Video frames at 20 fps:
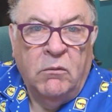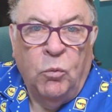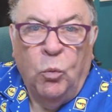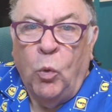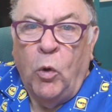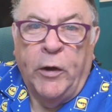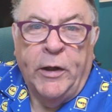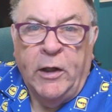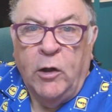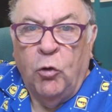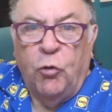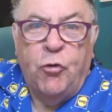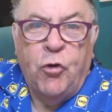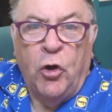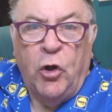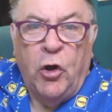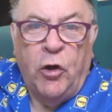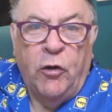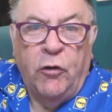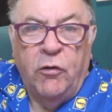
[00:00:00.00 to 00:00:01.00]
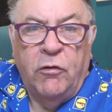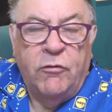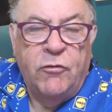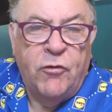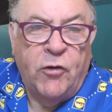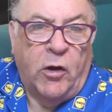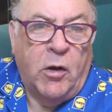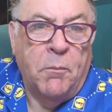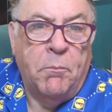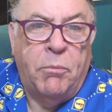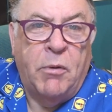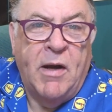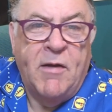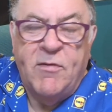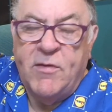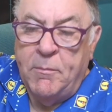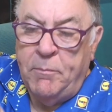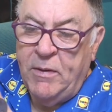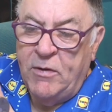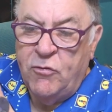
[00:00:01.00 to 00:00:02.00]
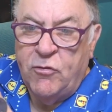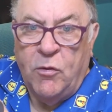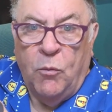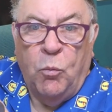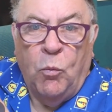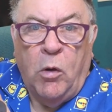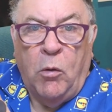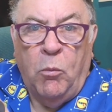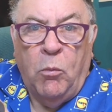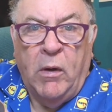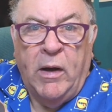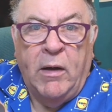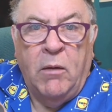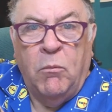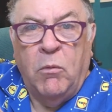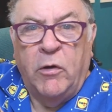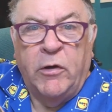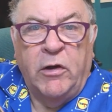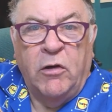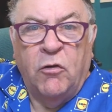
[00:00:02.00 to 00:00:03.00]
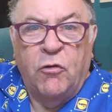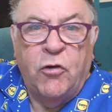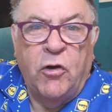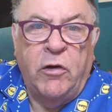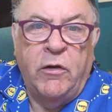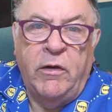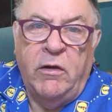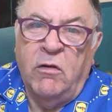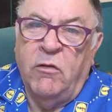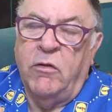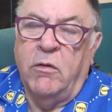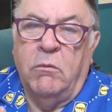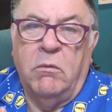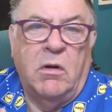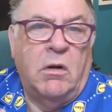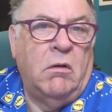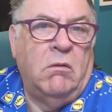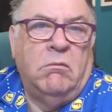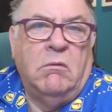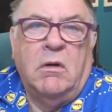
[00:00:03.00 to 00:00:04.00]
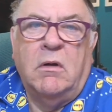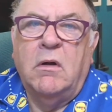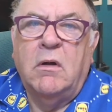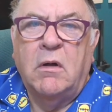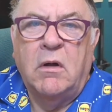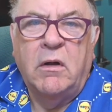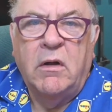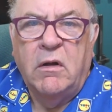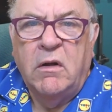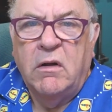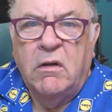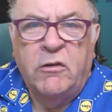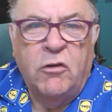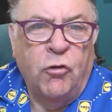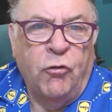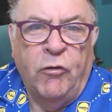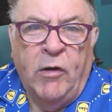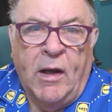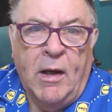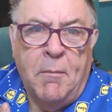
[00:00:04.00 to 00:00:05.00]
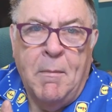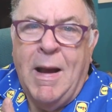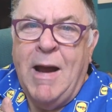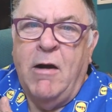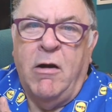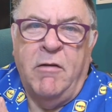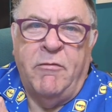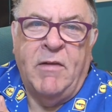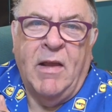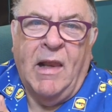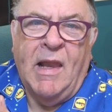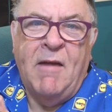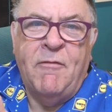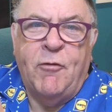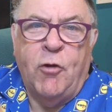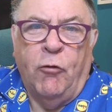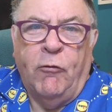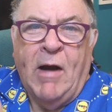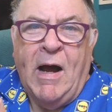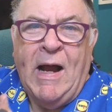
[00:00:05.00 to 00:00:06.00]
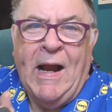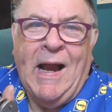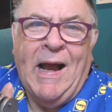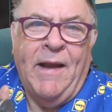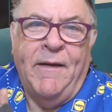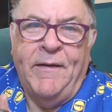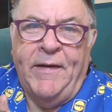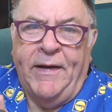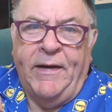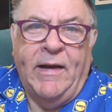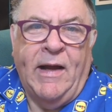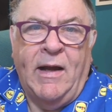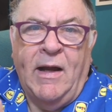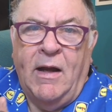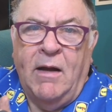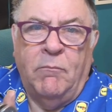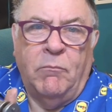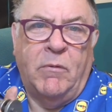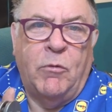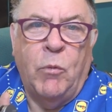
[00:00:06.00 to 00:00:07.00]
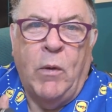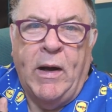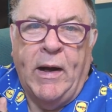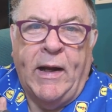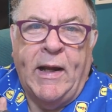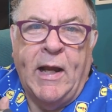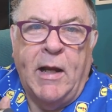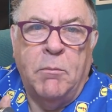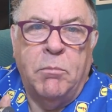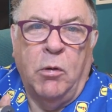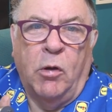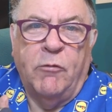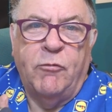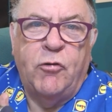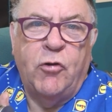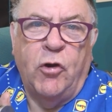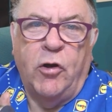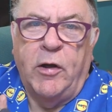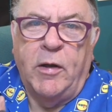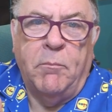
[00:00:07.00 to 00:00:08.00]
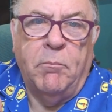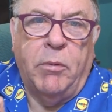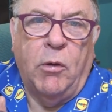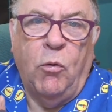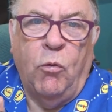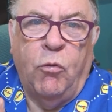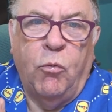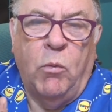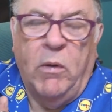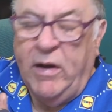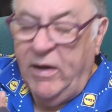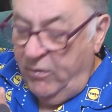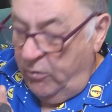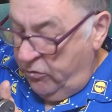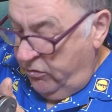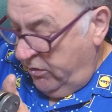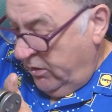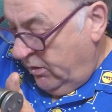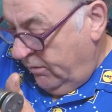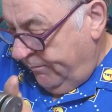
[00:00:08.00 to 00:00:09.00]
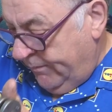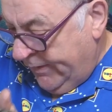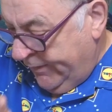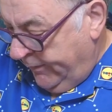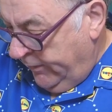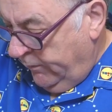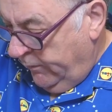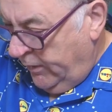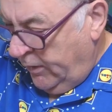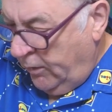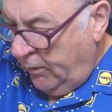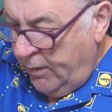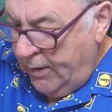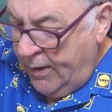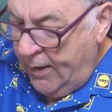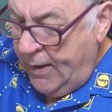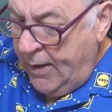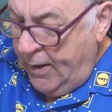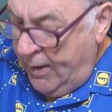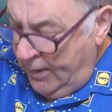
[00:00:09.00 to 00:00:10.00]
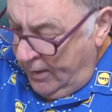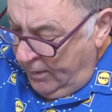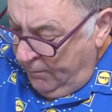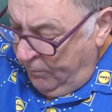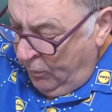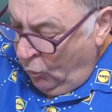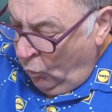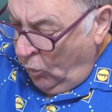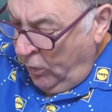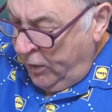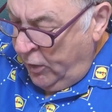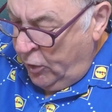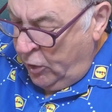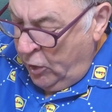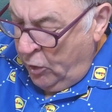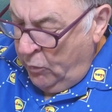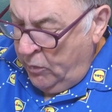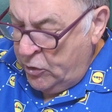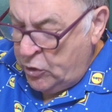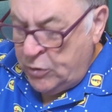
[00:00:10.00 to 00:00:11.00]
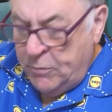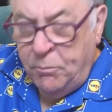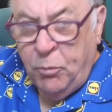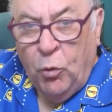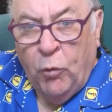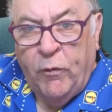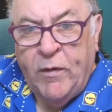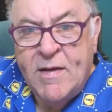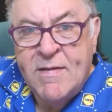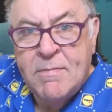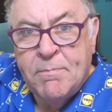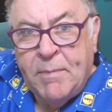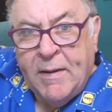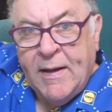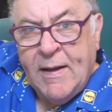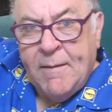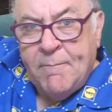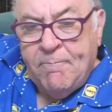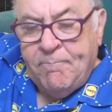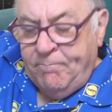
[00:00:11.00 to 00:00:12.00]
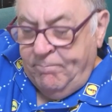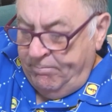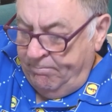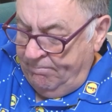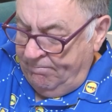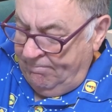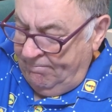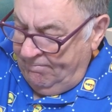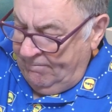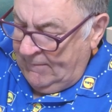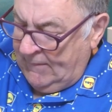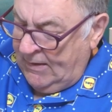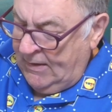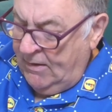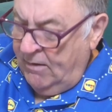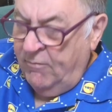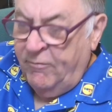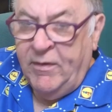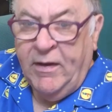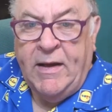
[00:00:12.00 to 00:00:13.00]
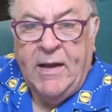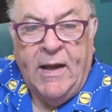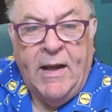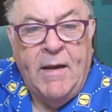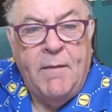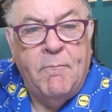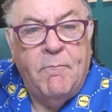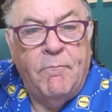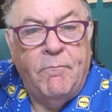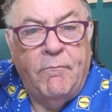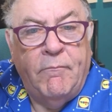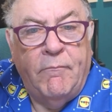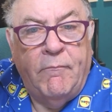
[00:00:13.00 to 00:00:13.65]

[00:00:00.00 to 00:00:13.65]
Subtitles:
one you'll turn to compress the piston one way and one you'll turn the other. Well, doesn't really matter if you're left or right-handed. I'm quite capable of turning both ways, so I don't know. But what you do is you put this bit out of the kit